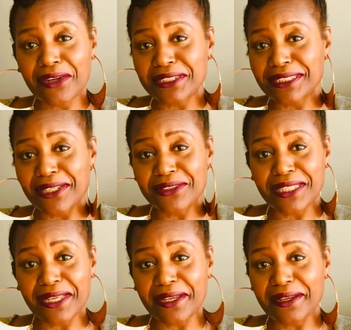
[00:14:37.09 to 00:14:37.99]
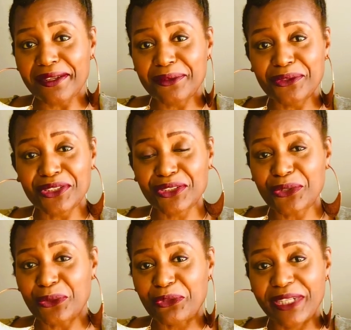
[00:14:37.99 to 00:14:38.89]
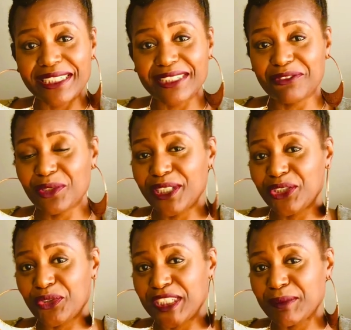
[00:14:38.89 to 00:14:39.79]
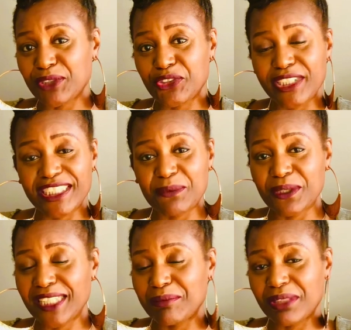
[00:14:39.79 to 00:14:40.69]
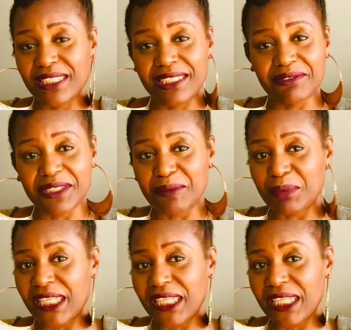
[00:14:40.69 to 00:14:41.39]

artists out there who just go crazy for their dreams or crazy what they believe in.